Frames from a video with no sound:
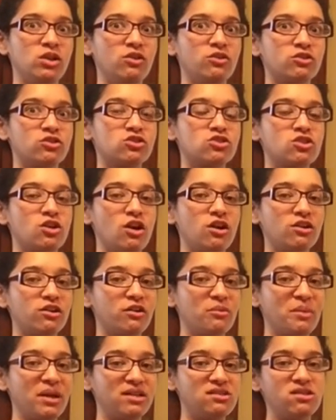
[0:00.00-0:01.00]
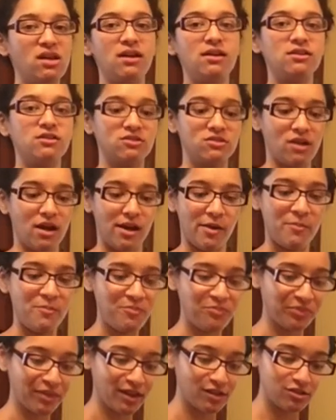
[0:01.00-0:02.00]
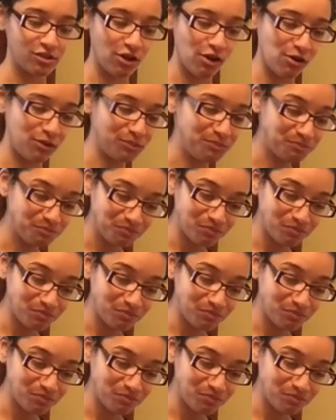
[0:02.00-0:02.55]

either start or maintain your day. So,